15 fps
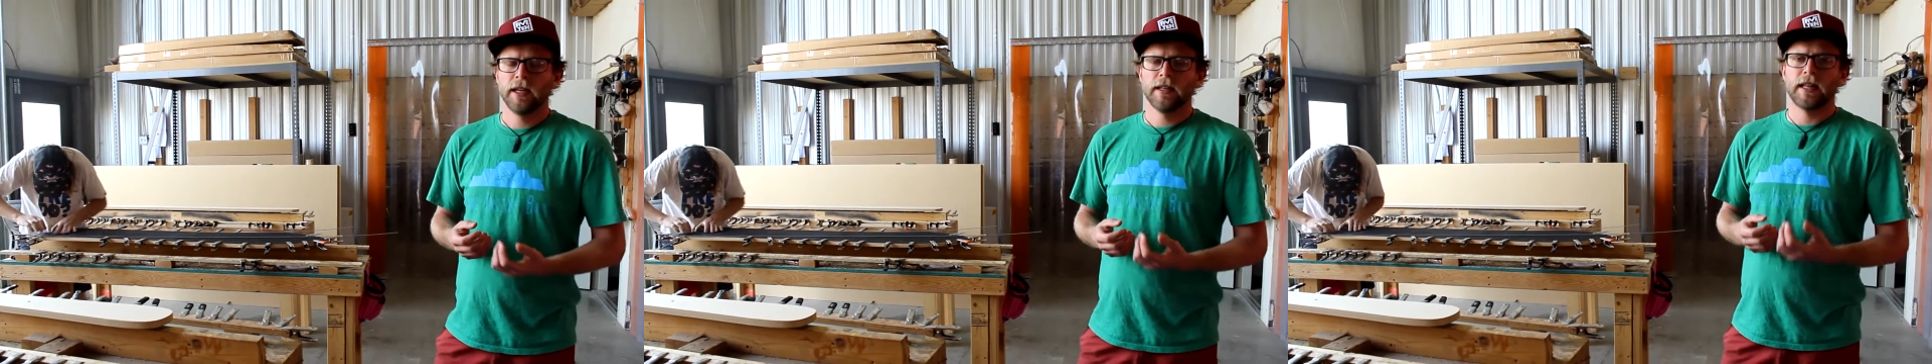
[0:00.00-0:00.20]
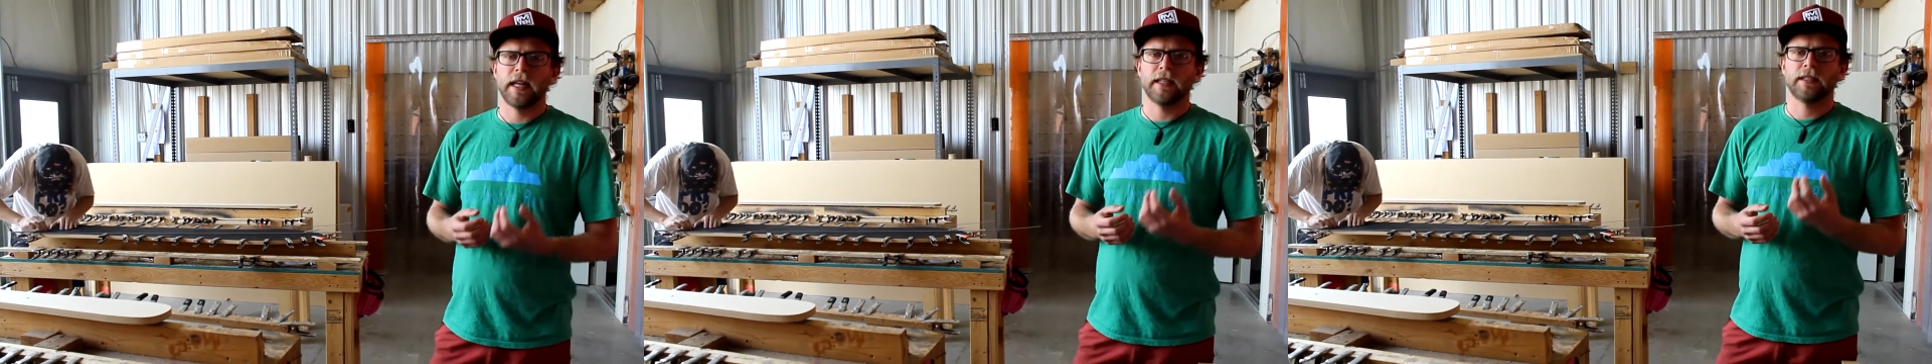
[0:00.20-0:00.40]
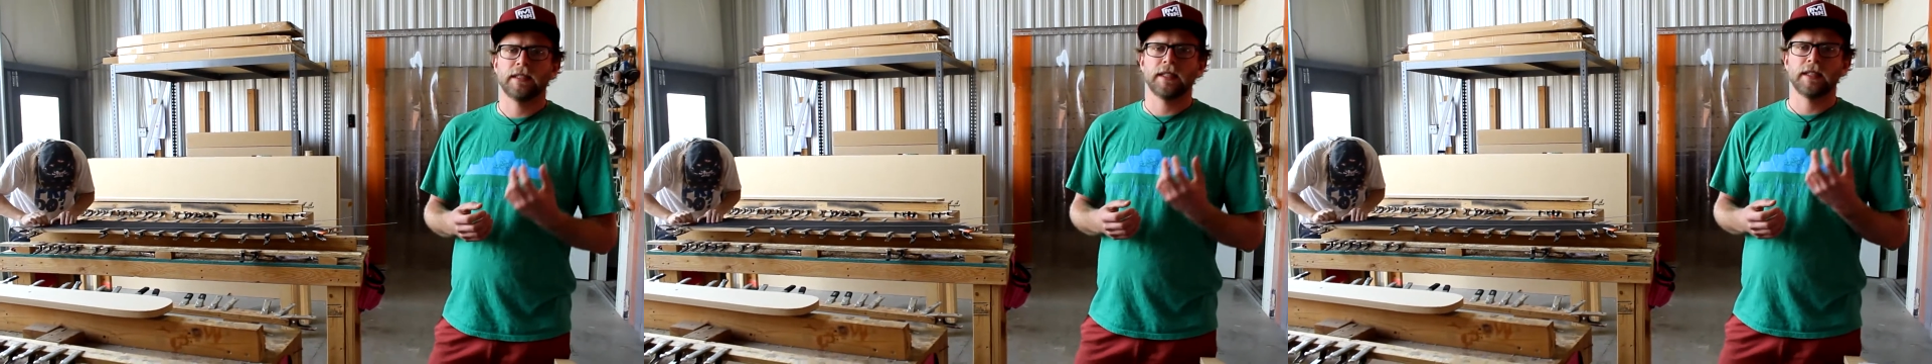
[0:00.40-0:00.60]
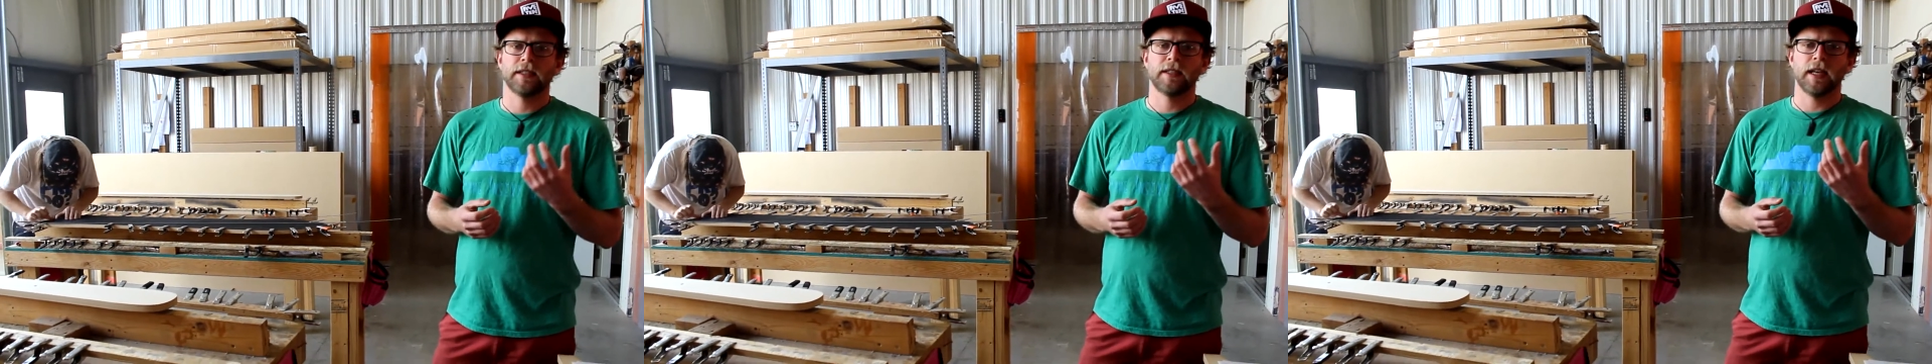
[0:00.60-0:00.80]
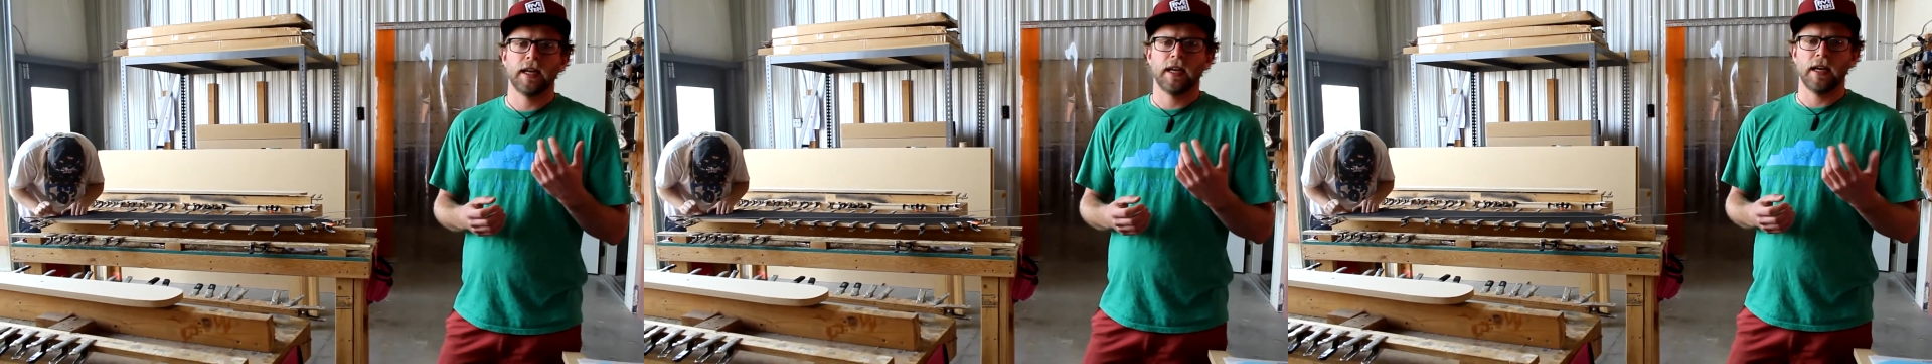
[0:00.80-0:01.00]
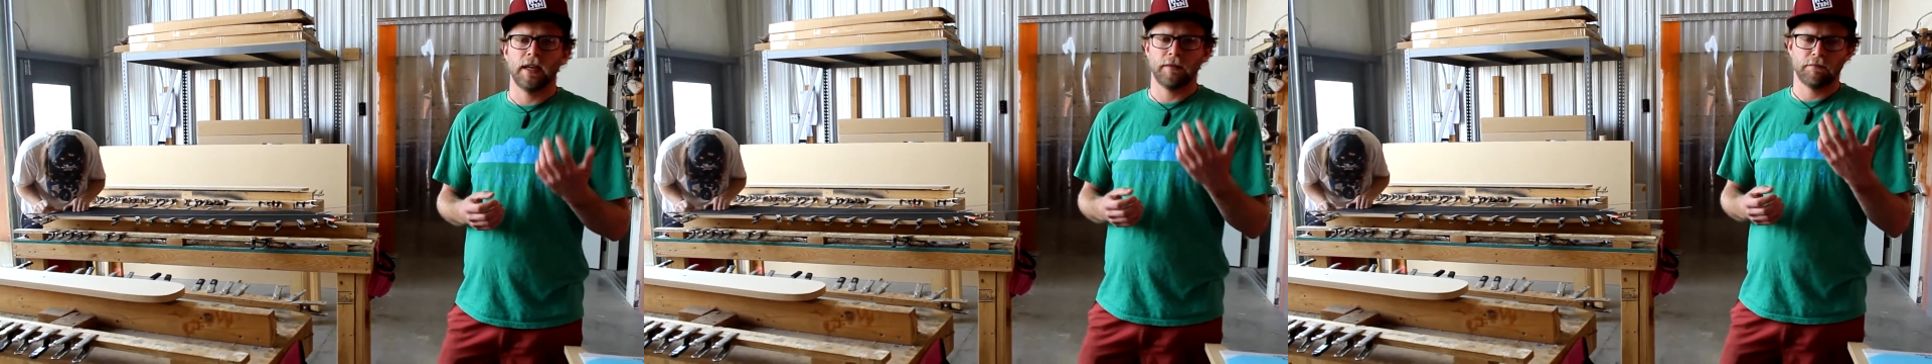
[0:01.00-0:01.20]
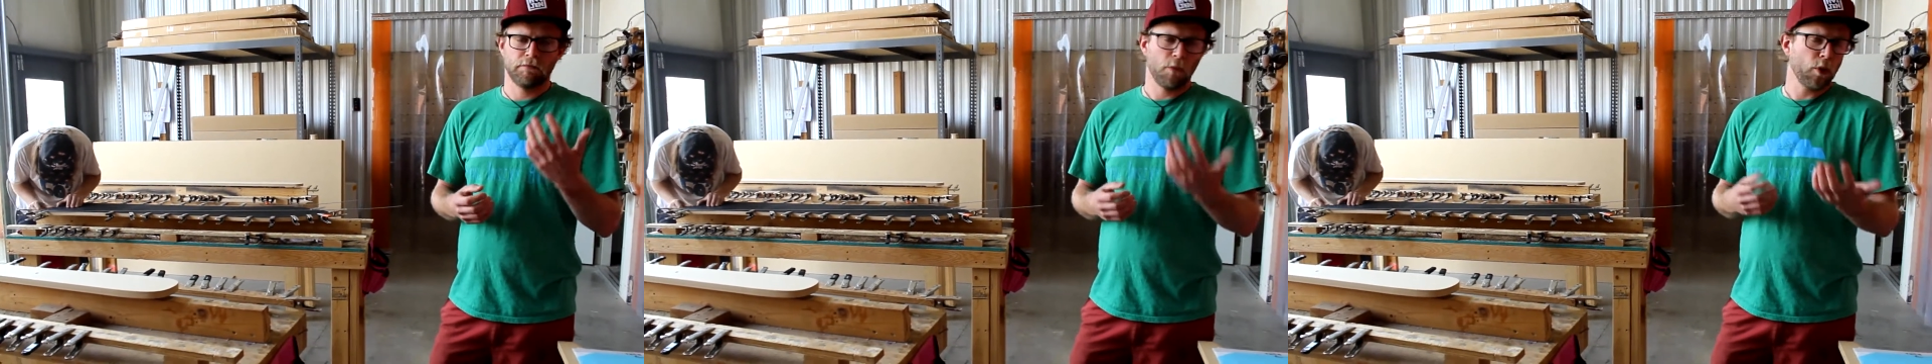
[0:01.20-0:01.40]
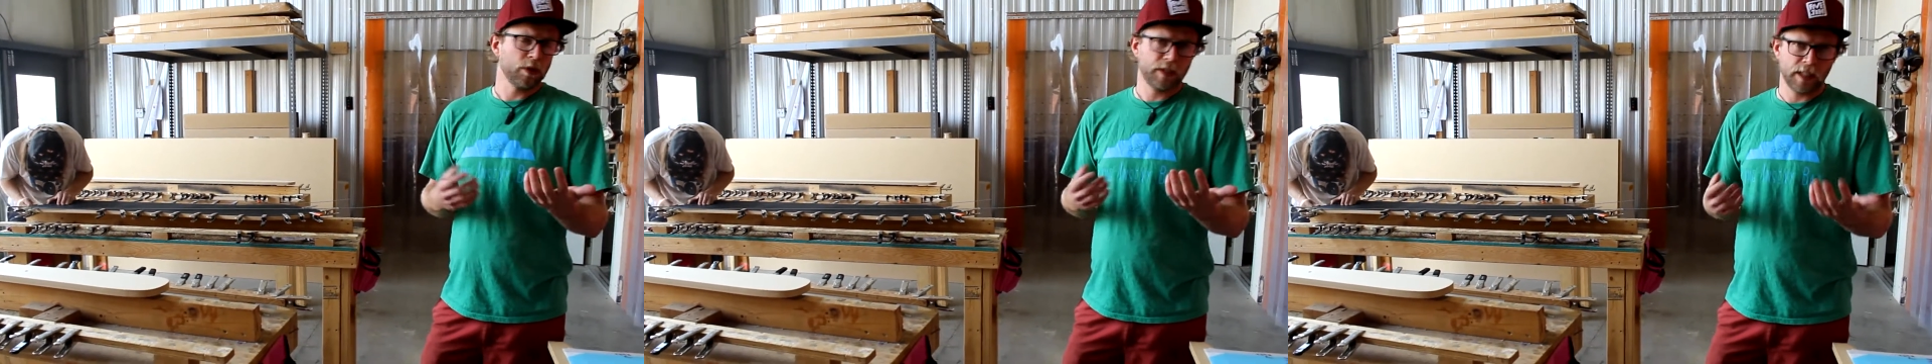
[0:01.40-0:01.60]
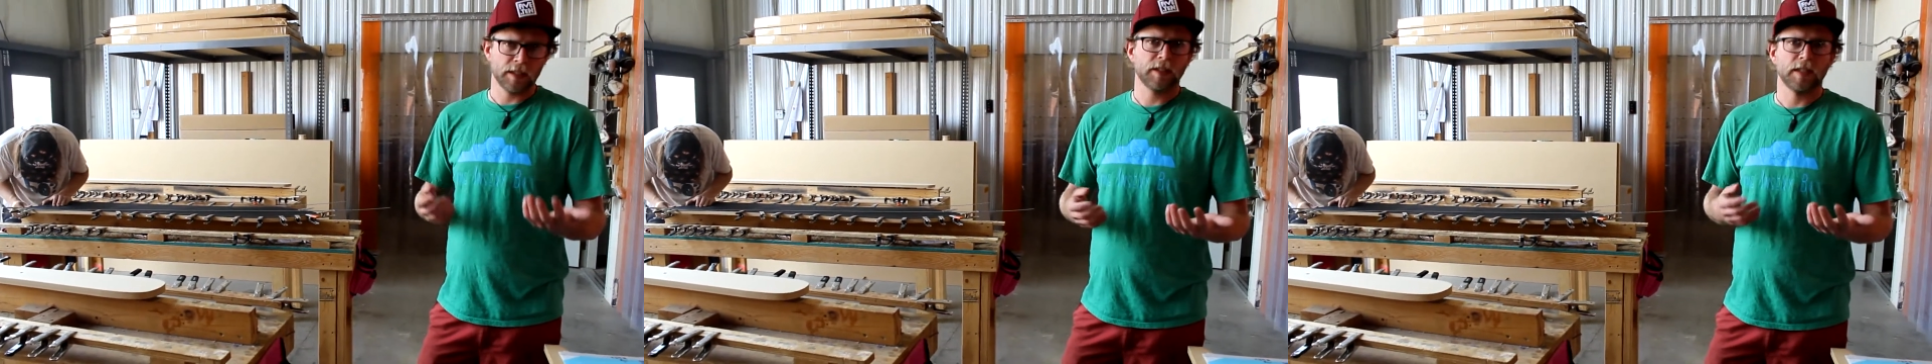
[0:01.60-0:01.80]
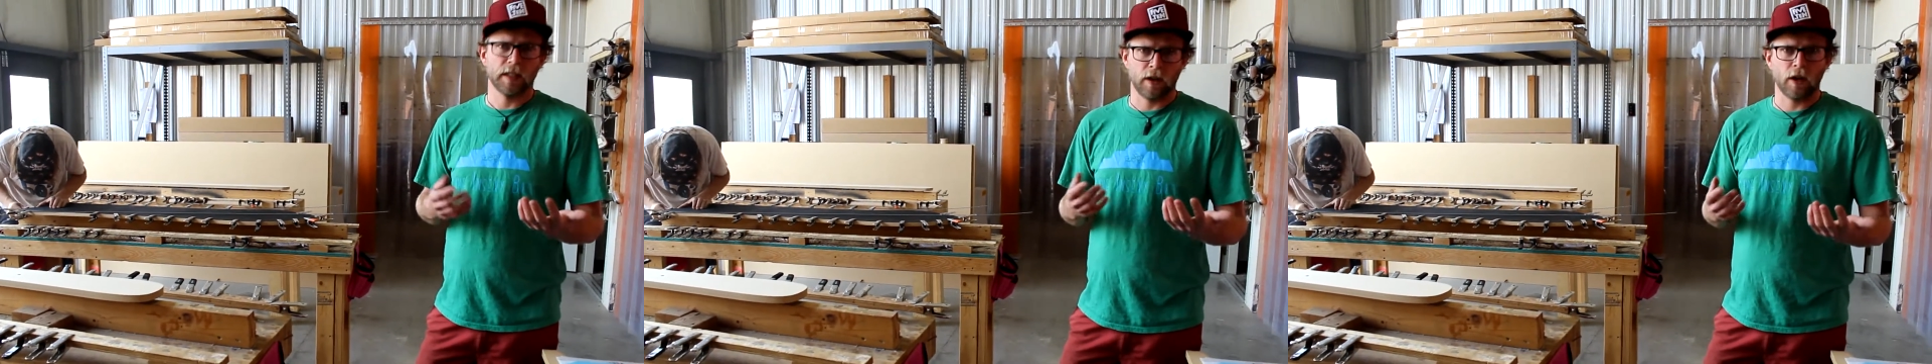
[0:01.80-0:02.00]
that is more
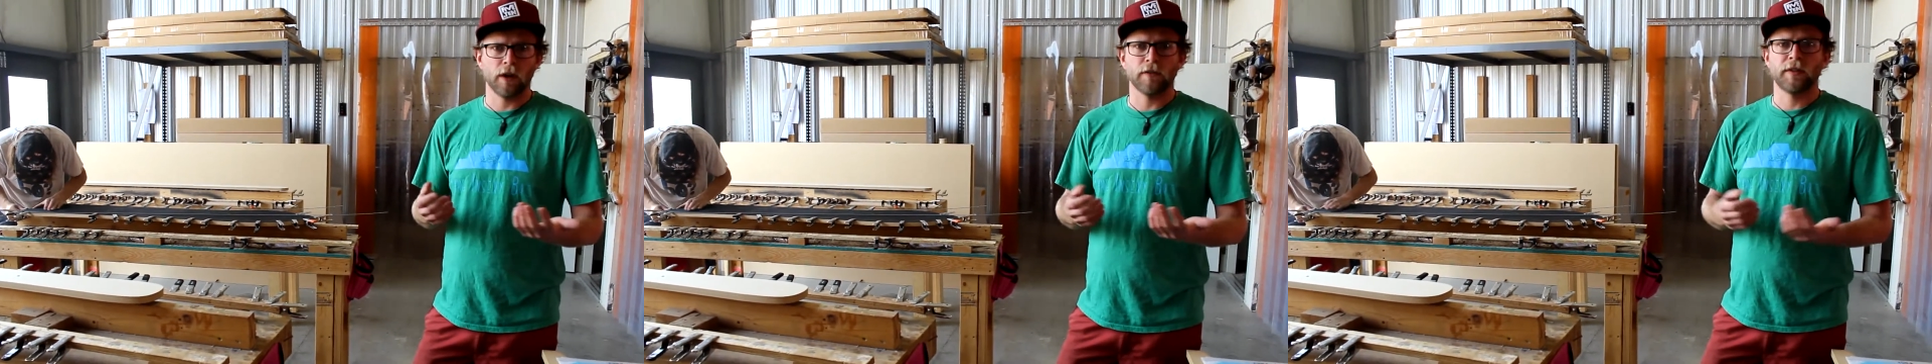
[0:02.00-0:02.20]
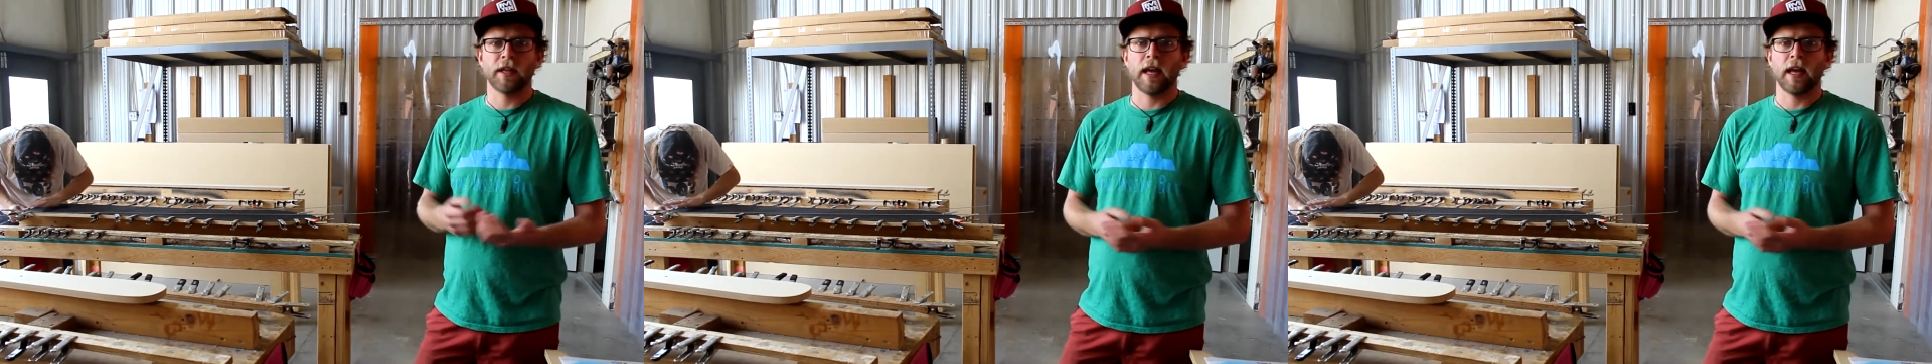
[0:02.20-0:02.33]
dense than a lot of